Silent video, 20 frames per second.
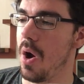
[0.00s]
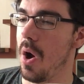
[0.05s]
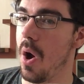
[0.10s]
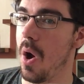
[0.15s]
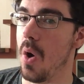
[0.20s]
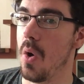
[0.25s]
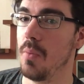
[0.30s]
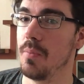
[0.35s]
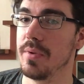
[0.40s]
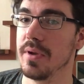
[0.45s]

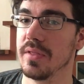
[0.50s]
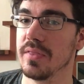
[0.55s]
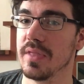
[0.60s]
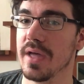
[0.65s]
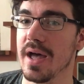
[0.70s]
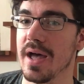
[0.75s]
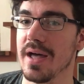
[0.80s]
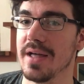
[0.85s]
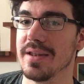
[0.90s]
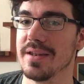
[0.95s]
hoping
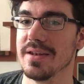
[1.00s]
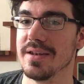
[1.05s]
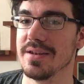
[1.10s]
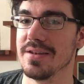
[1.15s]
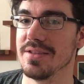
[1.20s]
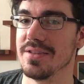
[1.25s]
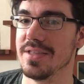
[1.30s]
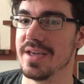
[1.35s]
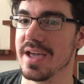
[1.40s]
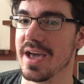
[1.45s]
that
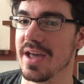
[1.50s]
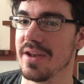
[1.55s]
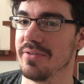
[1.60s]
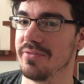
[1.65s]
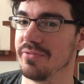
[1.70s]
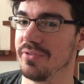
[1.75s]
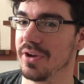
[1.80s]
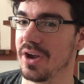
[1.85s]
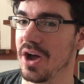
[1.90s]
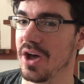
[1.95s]
they
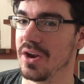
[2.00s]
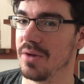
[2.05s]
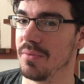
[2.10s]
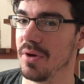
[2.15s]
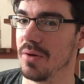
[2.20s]
hadn't forgotten